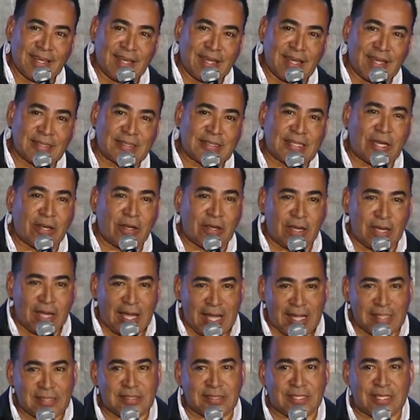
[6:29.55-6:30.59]
until
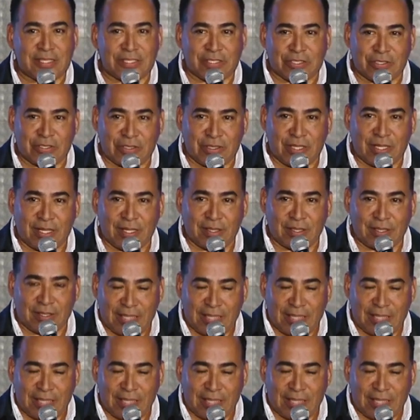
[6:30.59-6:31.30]
God says you're done.